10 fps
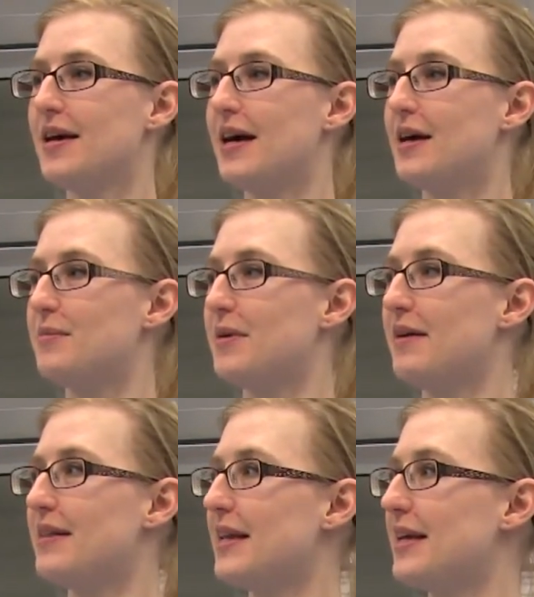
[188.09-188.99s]

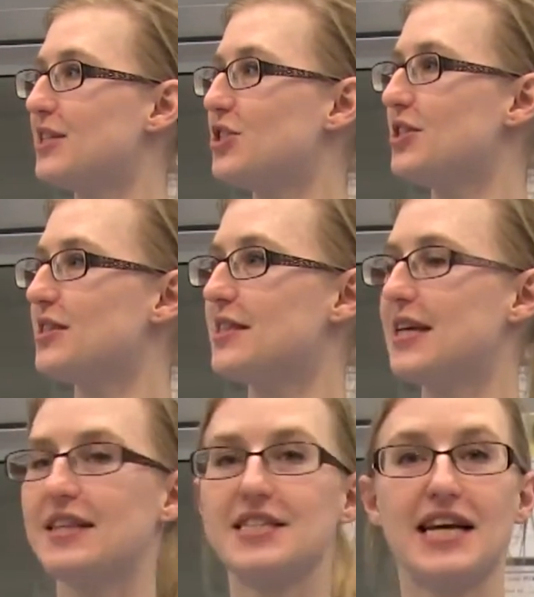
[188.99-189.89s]
And then it's just the
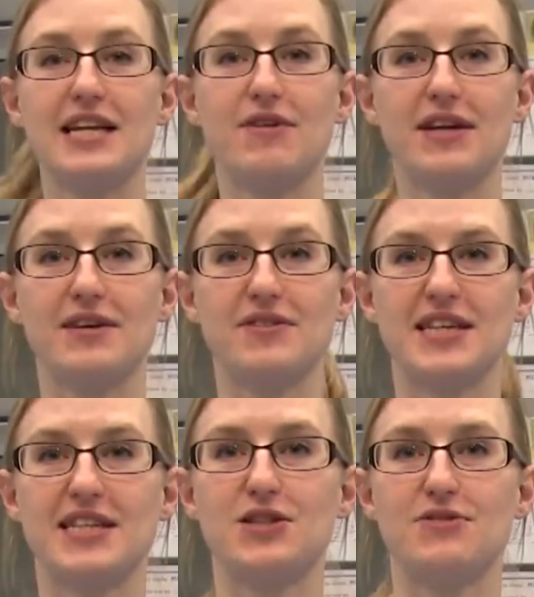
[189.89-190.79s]
daily running of the
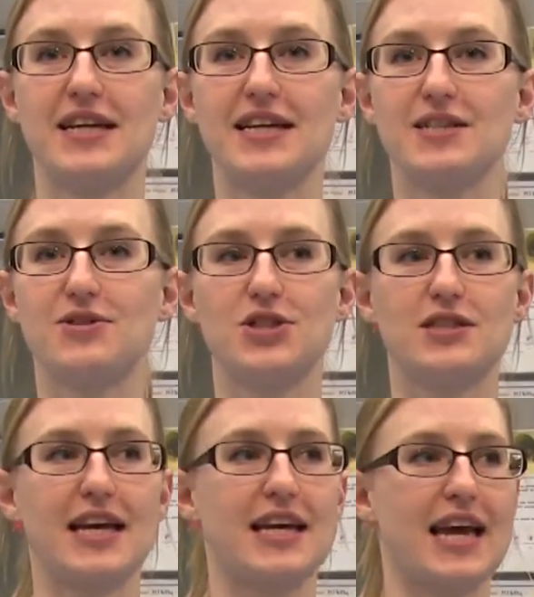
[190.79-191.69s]
centre really, so it's
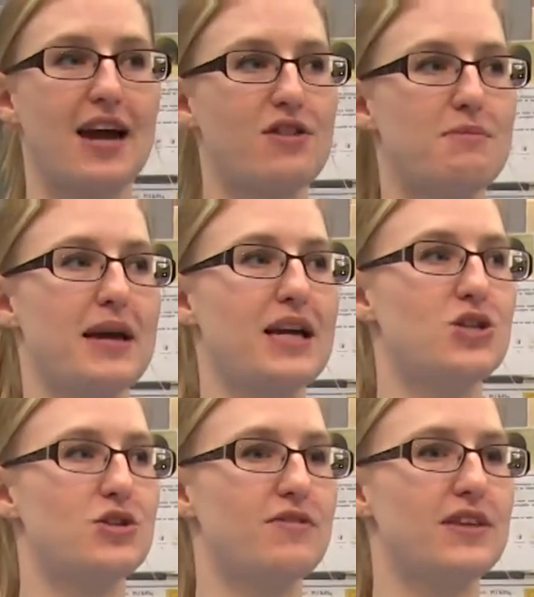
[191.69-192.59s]
just taking care of them, making
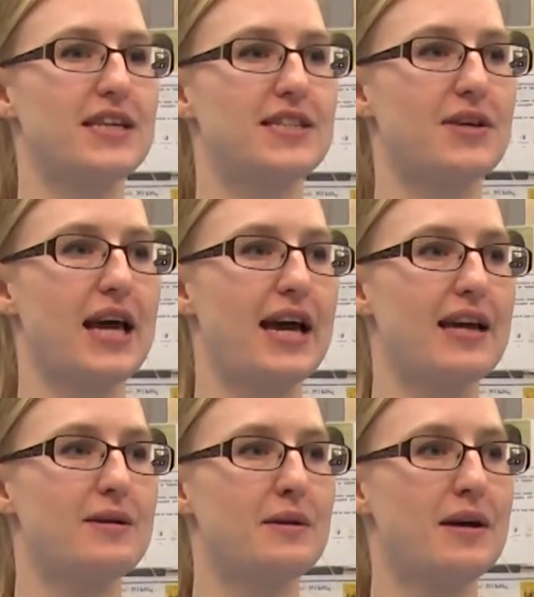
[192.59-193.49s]
sure everything's okay.